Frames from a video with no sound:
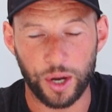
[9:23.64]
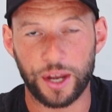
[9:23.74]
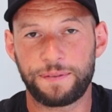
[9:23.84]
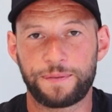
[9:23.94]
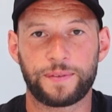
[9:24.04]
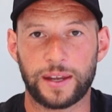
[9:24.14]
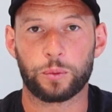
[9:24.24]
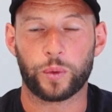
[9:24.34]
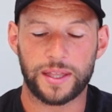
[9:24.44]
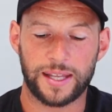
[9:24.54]
If
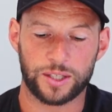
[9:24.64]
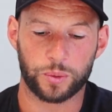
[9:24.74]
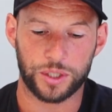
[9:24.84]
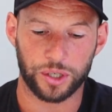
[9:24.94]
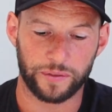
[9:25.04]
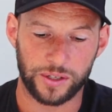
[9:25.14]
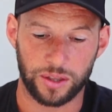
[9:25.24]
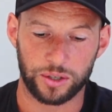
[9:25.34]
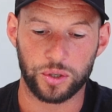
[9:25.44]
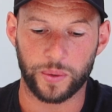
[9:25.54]
and when they switch over
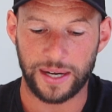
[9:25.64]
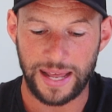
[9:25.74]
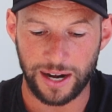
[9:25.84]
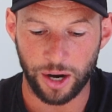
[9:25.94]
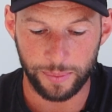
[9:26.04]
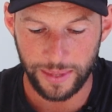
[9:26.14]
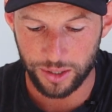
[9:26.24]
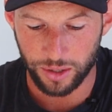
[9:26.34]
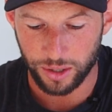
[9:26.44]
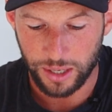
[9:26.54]
to the new one, and I hope they
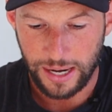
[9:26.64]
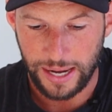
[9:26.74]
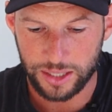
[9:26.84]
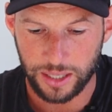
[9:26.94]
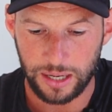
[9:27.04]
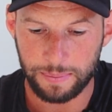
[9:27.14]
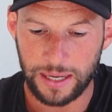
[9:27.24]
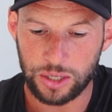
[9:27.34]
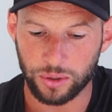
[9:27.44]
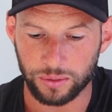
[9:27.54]
do, it's going to
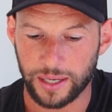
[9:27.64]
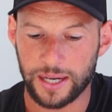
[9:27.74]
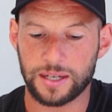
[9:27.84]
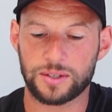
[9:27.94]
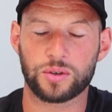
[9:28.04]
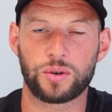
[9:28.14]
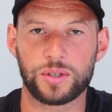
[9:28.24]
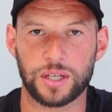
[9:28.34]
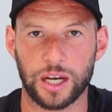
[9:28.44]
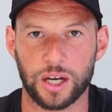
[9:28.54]
mean your readiness
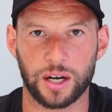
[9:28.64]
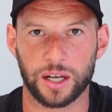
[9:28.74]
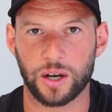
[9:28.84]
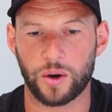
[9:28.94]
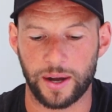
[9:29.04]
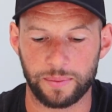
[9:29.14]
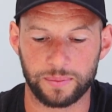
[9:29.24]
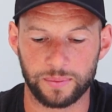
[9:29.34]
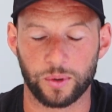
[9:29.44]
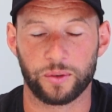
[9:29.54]
scores are going to go up.
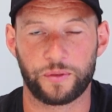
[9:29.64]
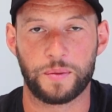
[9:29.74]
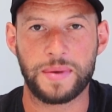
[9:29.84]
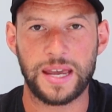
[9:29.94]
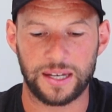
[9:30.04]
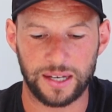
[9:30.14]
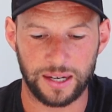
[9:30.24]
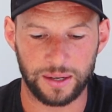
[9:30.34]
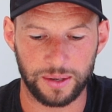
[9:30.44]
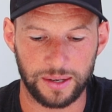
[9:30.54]
Well, for me,
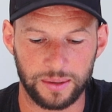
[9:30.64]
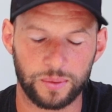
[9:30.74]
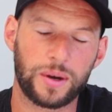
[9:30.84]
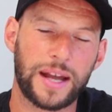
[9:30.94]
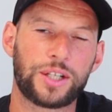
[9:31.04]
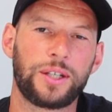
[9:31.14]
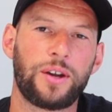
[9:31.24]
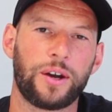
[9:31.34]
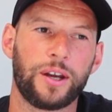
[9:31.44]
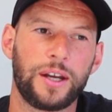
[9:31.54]
well, actually,
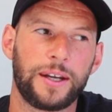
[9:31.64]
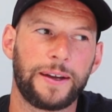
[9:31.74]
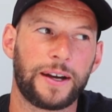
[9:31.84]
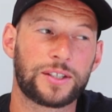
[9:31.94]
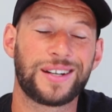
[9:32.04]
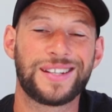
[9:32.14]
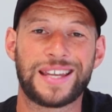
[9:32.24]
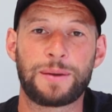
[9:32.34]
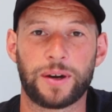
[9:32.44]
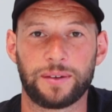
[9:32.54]
no. I was going to
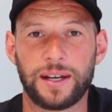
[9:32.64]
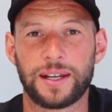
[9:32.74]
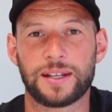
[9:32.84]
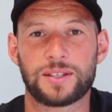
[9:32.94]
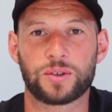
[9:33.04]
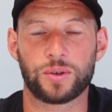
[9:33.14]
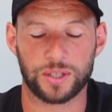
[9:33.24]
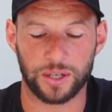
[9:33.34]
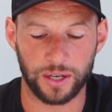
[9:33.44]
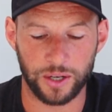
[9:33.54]
say my readiness
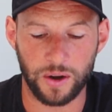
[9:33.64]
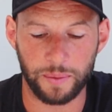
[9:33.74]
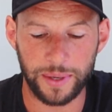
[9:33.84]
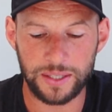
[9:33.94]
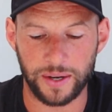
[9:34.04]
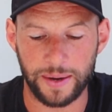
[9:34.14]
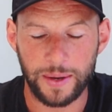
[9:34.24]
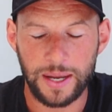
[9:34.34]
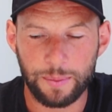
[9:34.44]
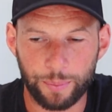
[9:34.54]
scores are going to go up big time,
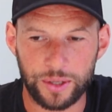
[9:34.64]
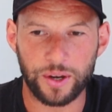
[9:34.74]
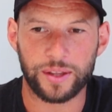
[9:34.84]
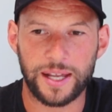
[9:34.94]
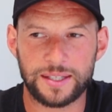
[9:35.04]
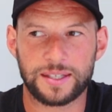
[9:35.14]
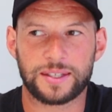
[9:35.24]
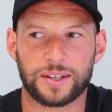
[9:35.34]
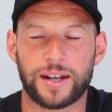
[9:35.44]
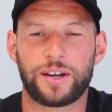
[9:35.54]
but no,
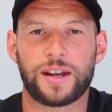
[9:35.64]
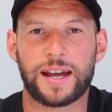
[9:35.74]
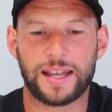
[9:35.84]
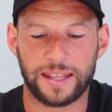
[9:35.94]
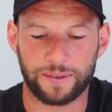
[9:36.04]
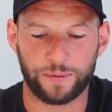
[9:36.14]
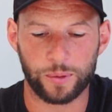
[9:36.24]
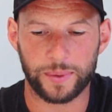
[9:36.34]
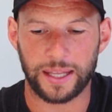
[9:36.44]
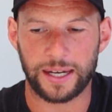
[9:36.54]
that's, I don't know how they
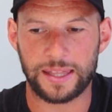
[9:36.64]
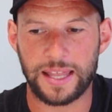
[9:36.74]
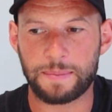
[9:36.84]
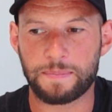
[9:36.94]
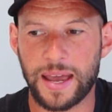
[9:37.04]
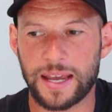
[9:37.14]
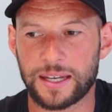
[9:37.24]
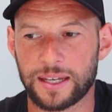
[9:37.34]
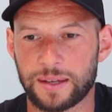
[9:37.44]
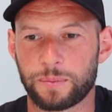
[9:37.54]
formulate it. They
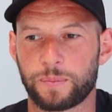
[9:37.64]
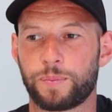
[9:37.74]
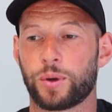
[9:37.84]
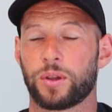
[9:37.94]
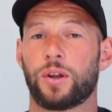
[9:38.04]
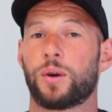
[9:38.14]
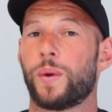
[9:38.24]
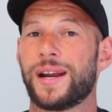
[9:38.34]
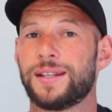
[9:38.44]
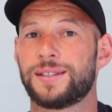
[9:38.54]
may put a lot of
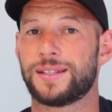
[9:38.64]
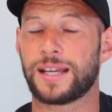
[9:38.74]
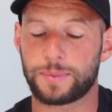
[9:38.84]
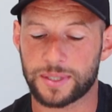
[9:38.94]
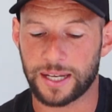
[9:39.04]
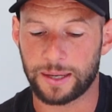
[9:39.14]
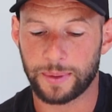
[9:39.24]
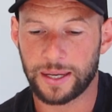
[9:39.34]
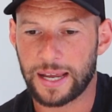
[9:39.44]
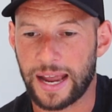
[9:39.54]
weighting to deep
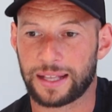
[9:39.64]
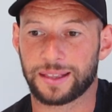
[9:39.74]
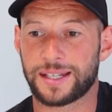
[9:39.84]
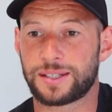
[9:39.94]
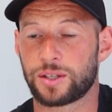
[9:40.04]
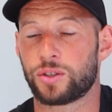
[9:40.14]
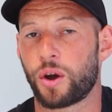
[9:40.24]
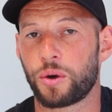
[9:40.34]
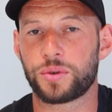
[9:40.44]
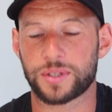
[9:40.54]
sleep and less to
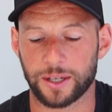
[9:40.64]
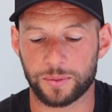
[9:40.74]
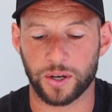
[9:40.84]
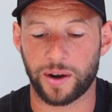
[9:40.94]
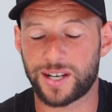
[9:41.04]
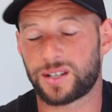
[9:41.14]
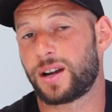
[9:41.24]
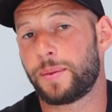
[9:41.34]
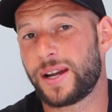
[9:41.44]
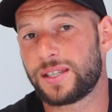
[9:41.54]
total sleep. So actually,
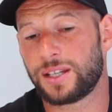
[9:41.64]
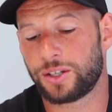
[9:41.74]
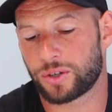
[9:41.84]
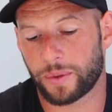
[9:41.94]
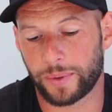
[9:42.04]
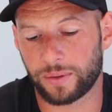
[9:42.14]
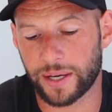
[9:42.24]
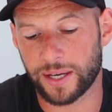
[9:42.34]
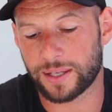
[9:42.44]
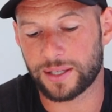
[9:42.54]
I might see a drop in
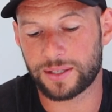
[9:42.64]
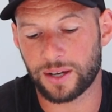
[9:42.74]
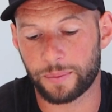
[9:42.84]
readiness.